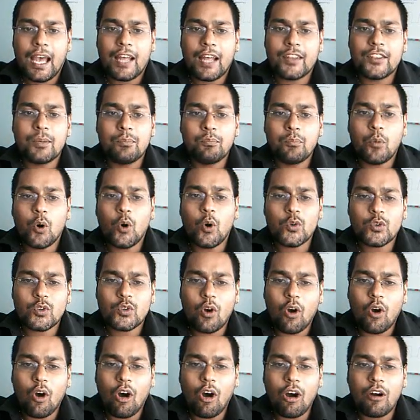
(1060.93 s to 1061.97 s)
And the
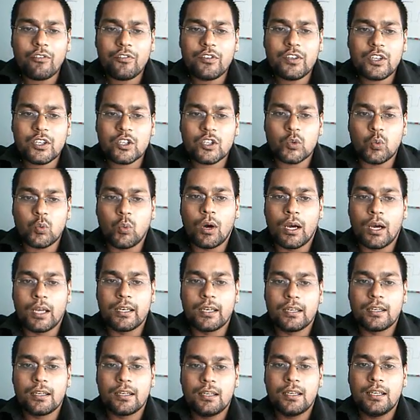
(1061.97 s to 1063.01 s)
most obvious
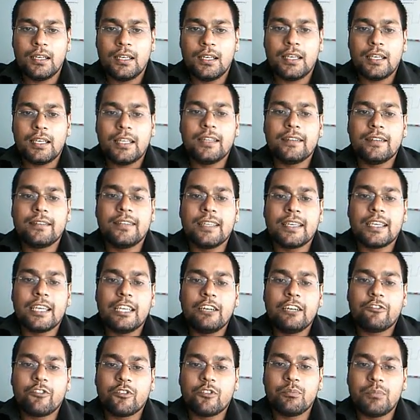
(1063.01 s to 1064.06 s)
one is
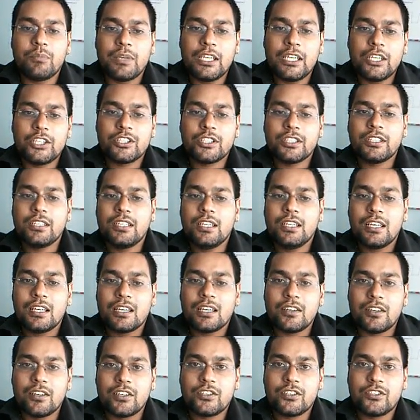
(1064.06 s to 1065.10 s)
the information
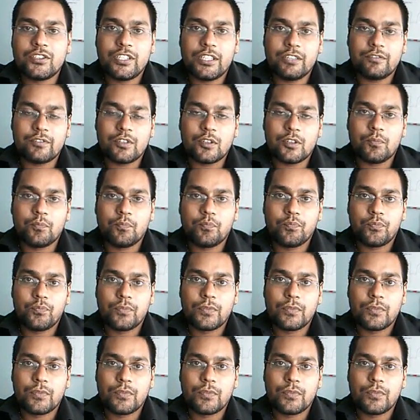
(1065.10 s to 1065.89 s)
retrieval.